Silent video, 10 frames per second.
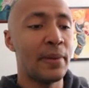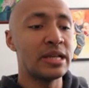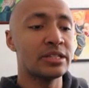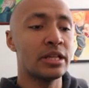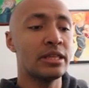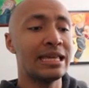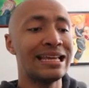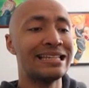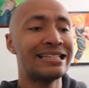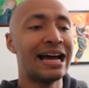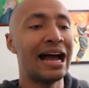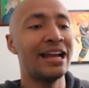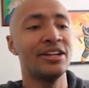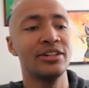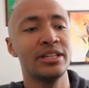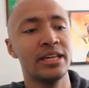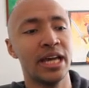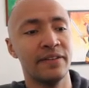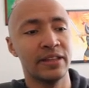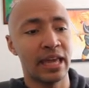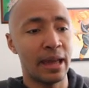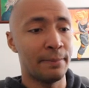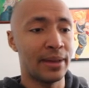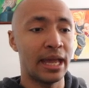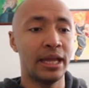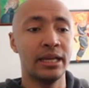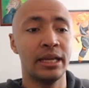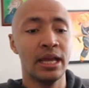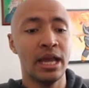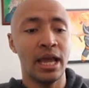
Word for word: Basically the entirety of the campaign